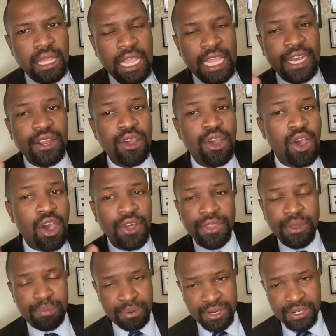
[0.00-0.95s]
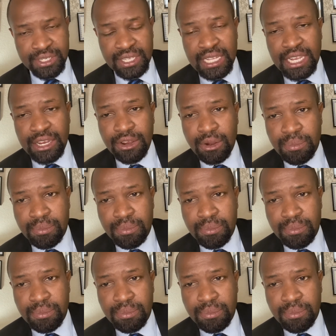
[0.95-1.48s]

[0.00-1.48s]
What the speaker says: or the person that you're